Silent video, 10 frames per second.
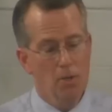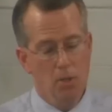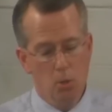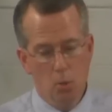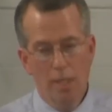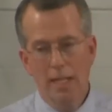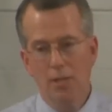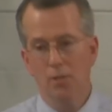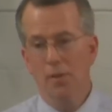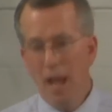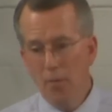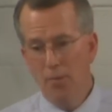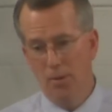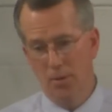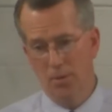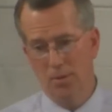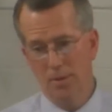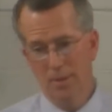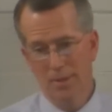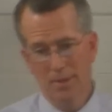degrees of efforts
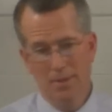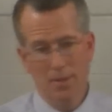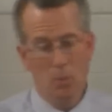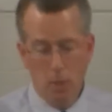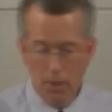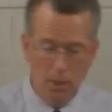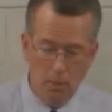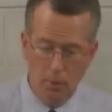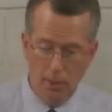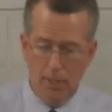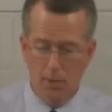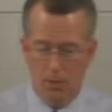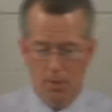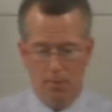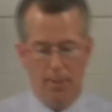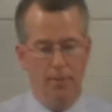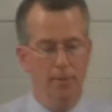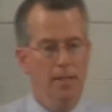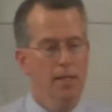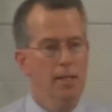that one can put into something.
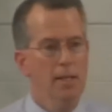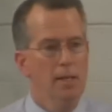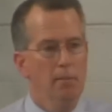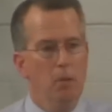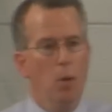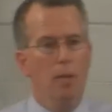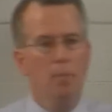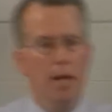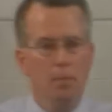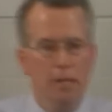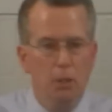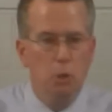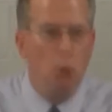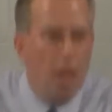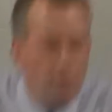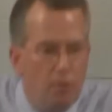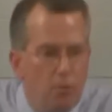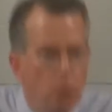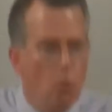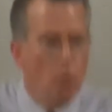I mean, one might be driving
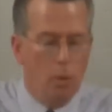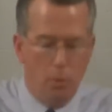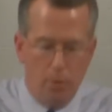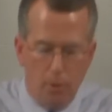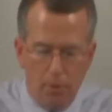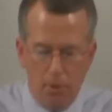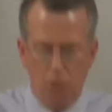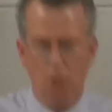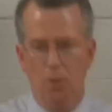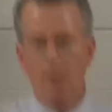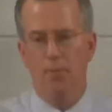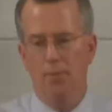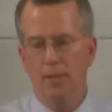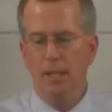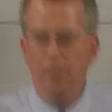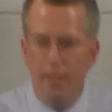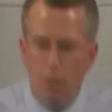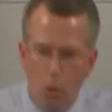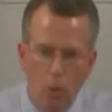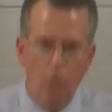forward with all their strength and giving
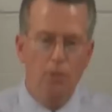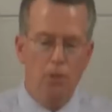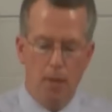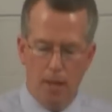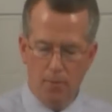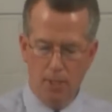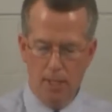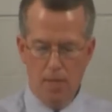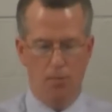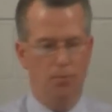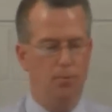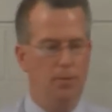all that you have to give.